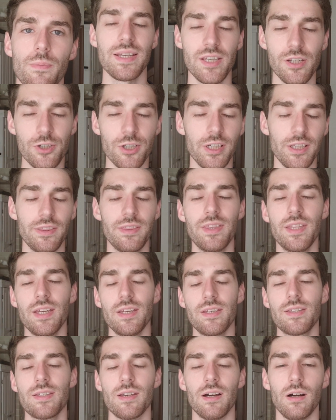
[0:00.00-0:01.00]
Essentially,
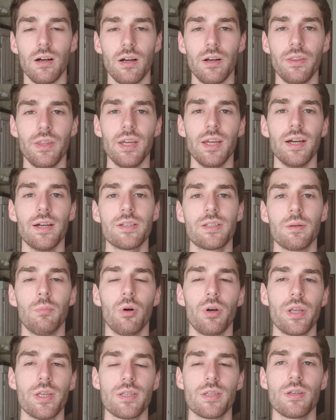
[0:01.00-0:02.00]
these are the
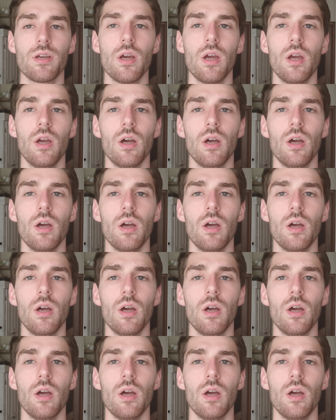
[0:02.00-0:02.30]
antibodies